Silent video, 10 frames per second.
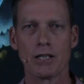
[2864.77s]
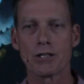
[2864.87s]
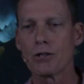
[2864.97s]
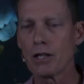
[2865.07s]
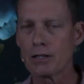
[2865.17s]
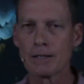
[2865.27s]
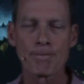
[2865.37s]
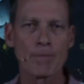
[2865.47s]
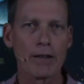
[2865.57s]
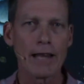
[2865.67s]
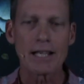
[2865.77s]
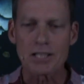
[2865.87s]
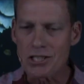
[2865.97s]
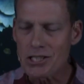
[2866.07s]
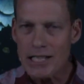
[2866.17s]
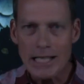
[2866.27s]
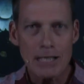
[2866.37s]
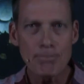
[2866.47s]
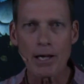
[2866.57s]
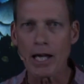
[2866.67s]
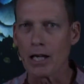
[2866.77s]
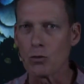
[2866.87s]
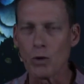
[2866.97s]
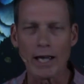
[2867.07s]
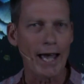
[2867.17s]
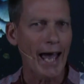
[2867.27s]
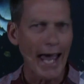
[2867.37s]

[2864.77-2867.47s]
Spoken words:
so that that seedbed where